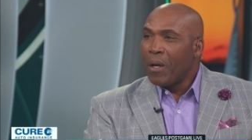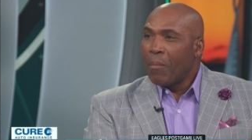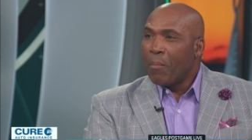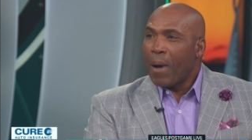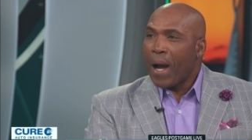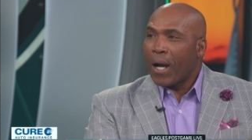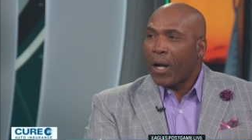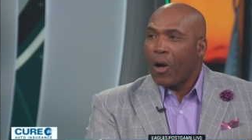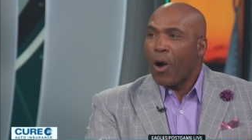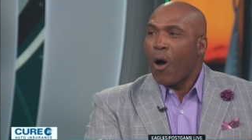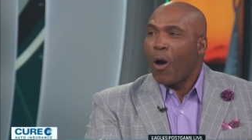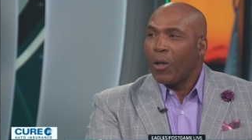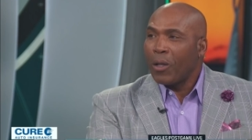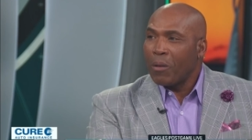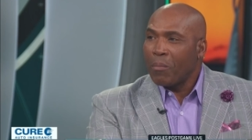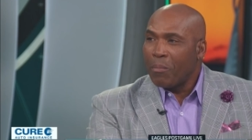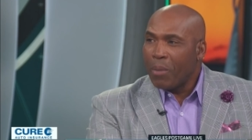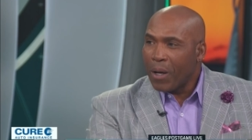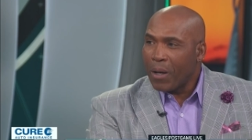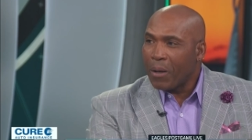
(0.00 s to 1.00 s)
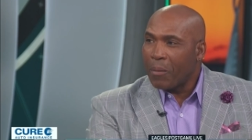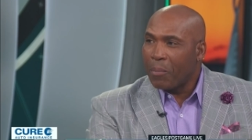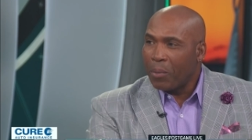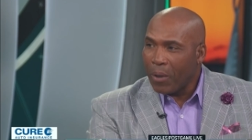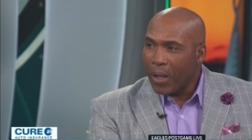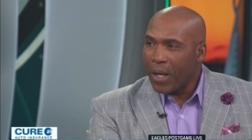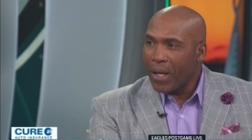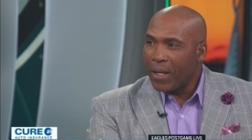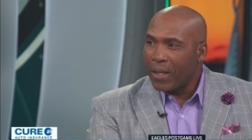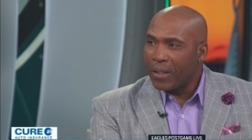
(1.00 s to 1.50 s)
by calling better
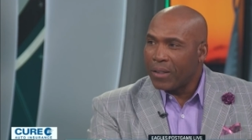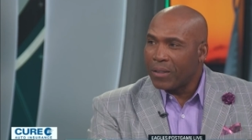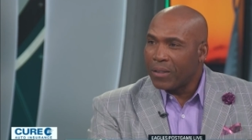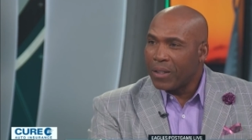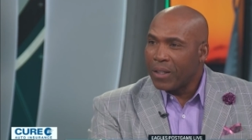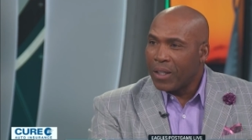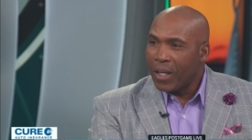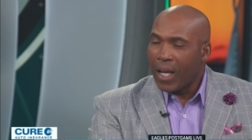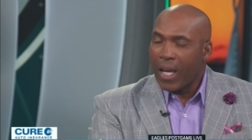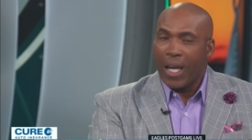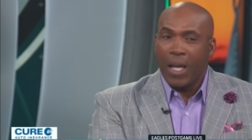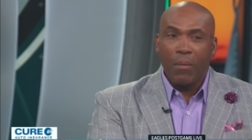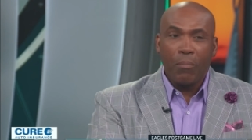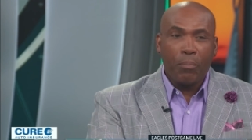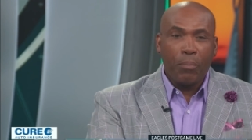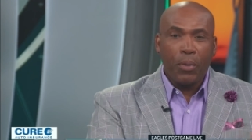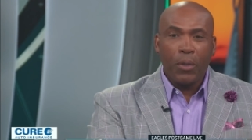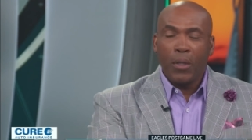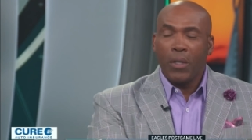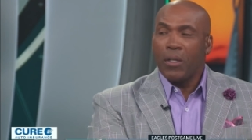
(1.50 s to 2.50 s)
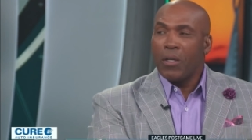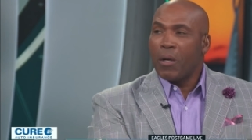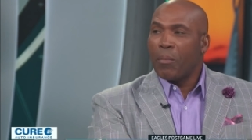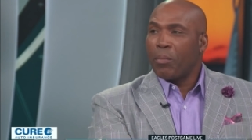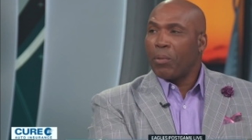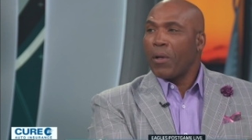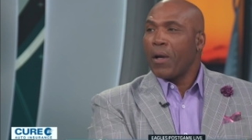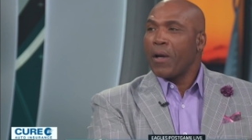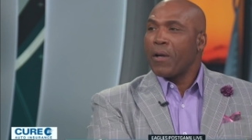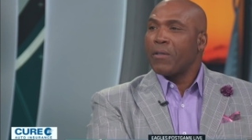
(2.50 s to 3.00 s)
plays and putting your
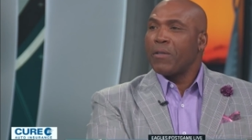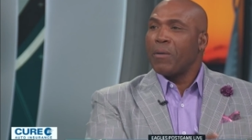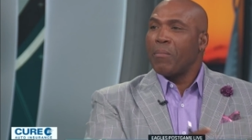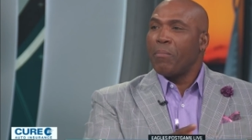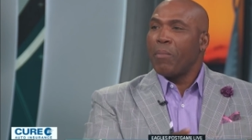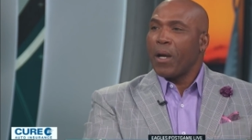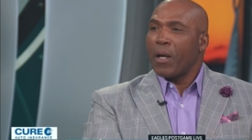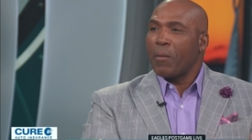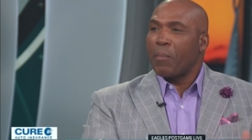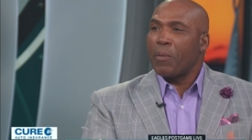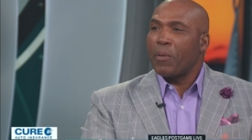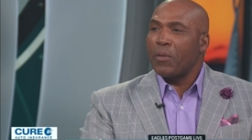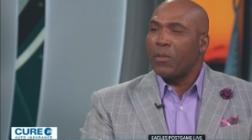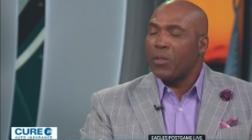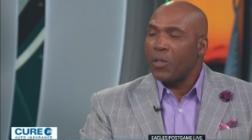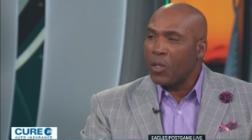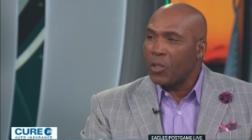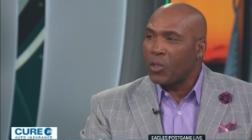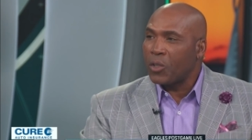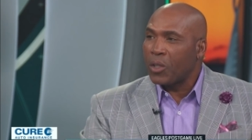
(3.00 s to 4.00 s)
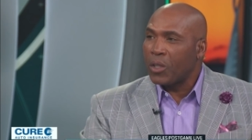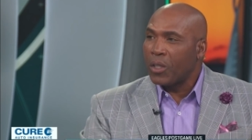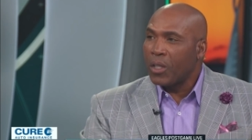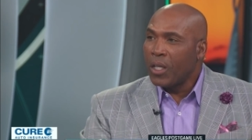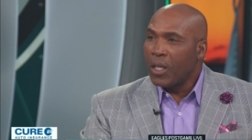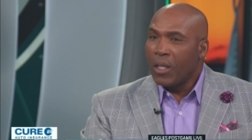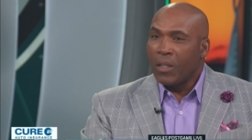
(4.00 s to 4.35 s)
players in better position.